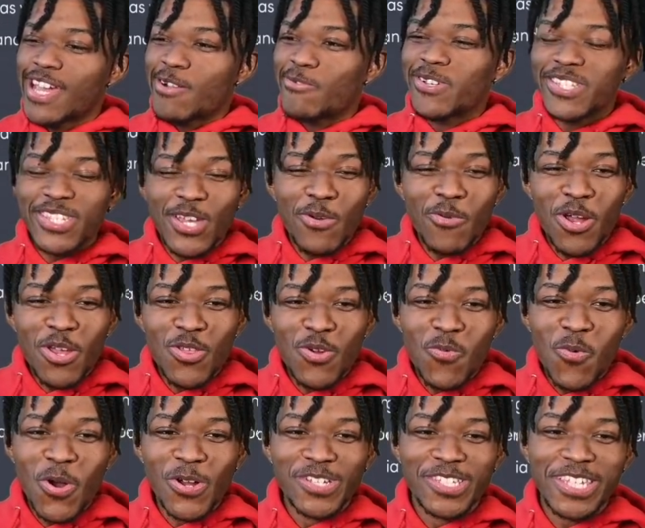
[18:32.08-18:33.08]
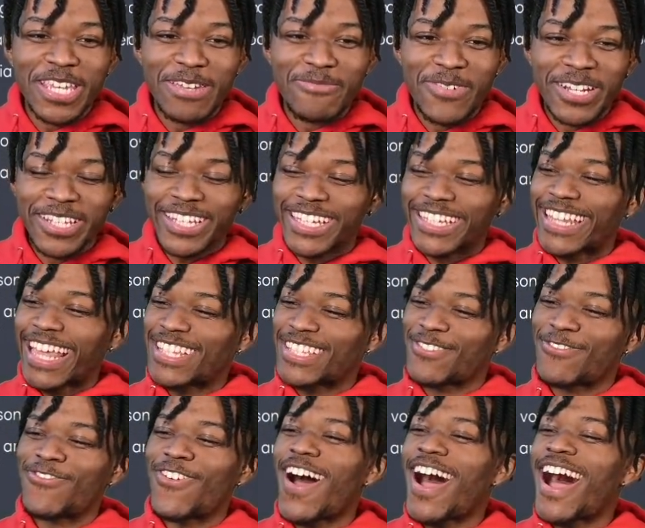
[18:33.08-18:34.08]
we still were the worst team in the league. That's
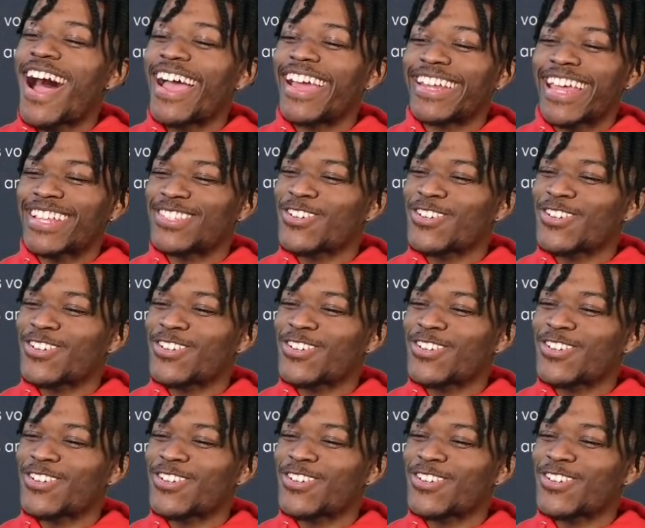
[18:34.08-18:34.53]
fine. That's